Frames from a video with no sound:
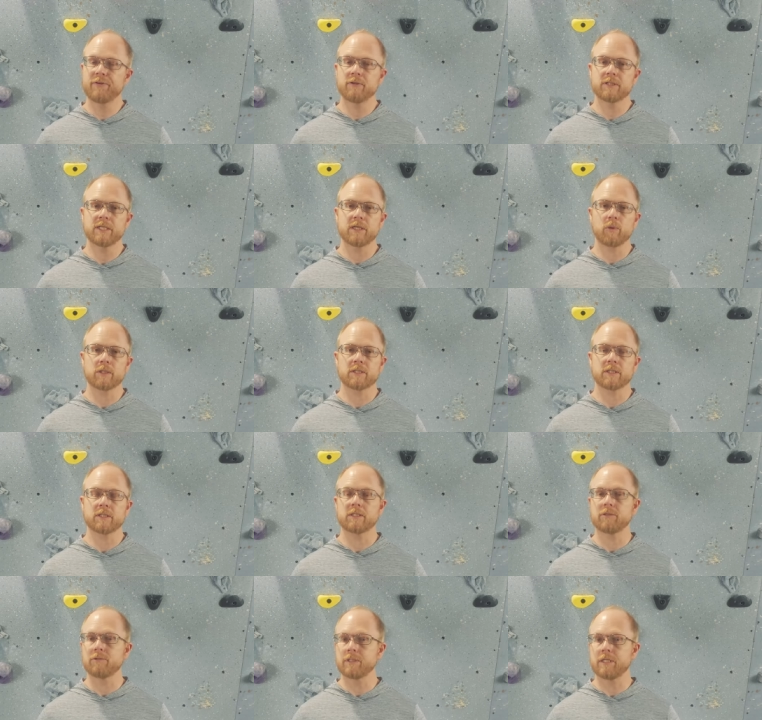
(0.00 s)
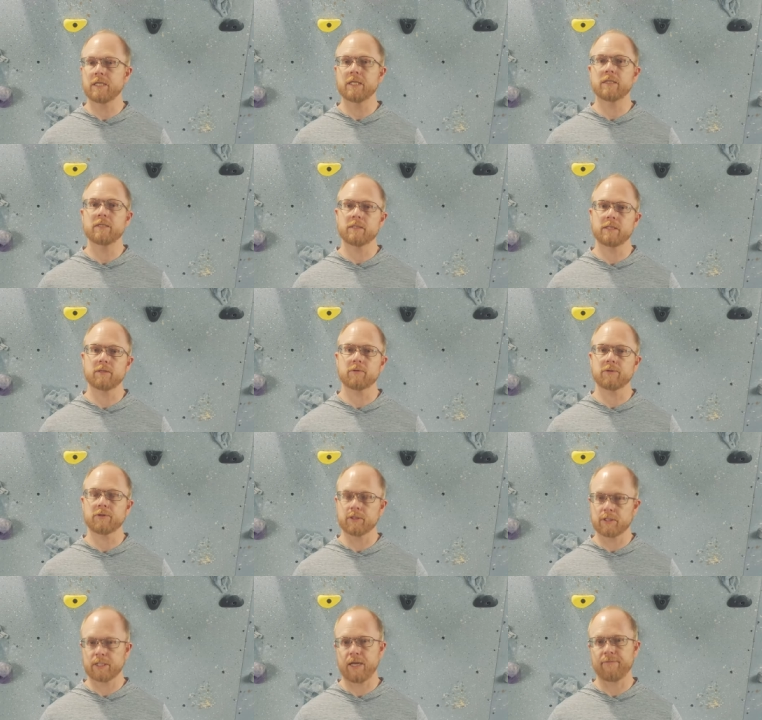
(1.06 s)
few sequences, you need to deal with
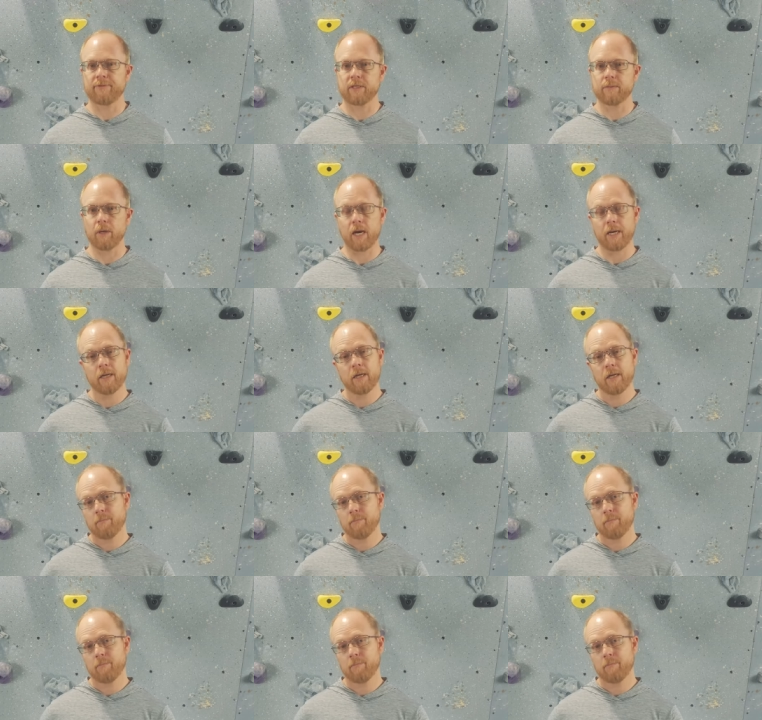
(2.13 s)
your safety by